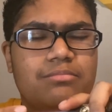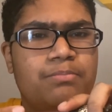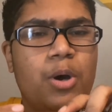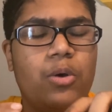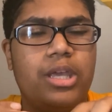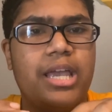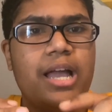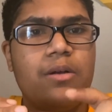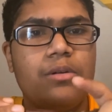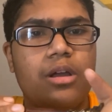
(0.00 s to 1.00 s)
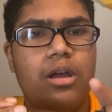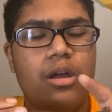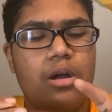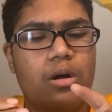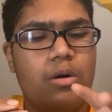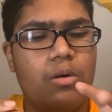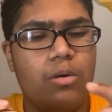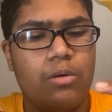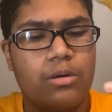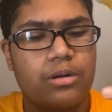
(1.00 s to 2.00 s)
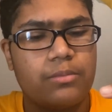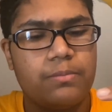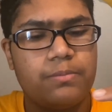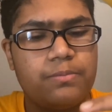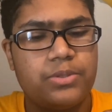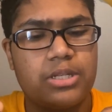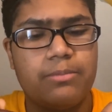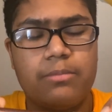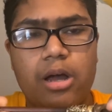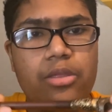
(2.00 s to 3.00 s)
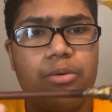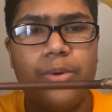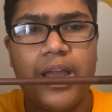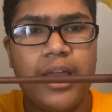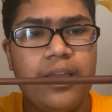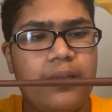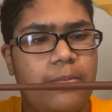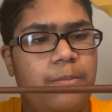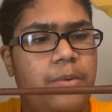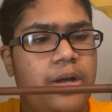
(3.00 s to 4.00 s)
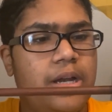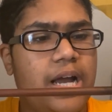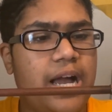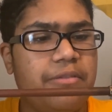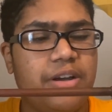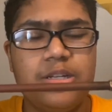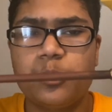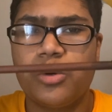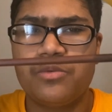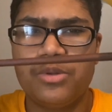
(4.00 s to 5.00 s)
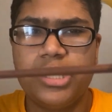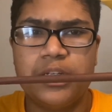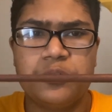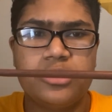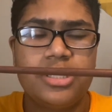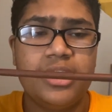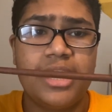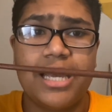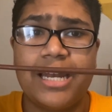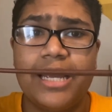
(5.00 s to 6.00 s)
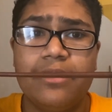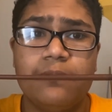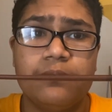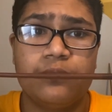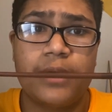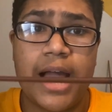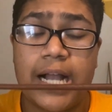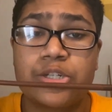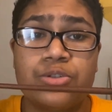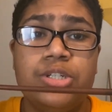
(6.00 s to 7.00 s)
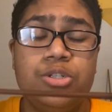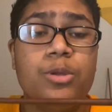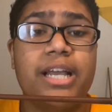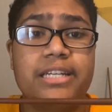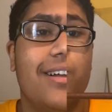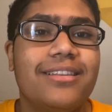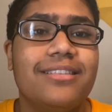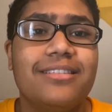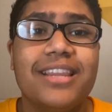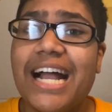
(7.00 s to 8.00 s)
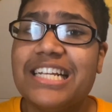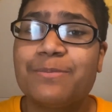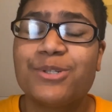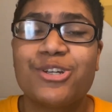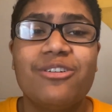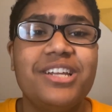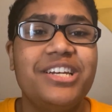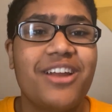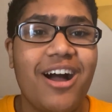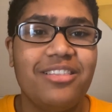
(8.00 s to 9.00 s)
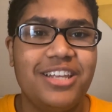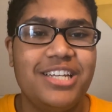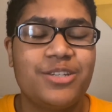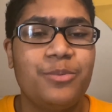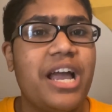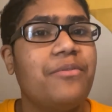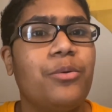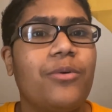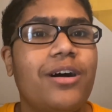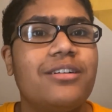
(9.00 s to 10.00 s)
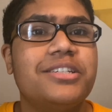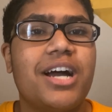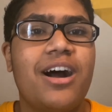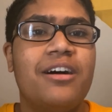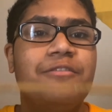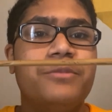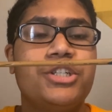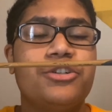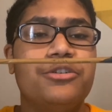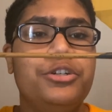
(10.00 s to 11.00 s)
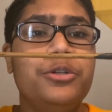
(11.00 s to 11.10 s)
poking out, or some other way, but I find his wand really interesting, and I actually do like his wand. Last but certainly not least, we have the wand of Mr.